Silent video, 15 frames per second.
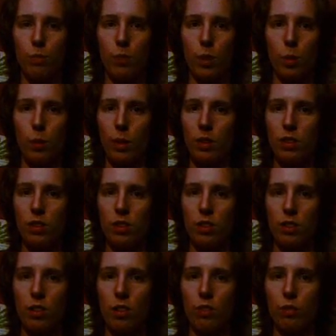the
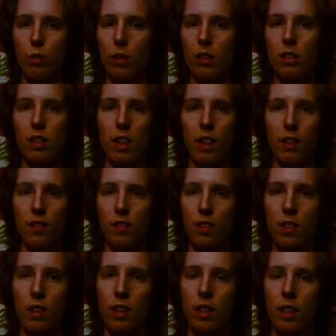question of what is life,
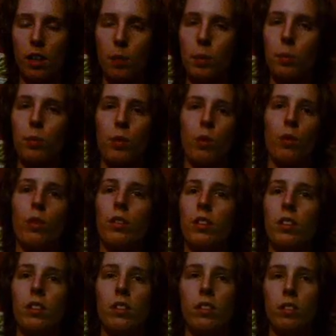and then they come up with all
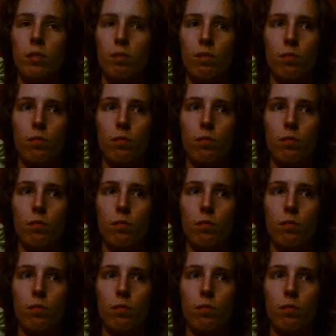these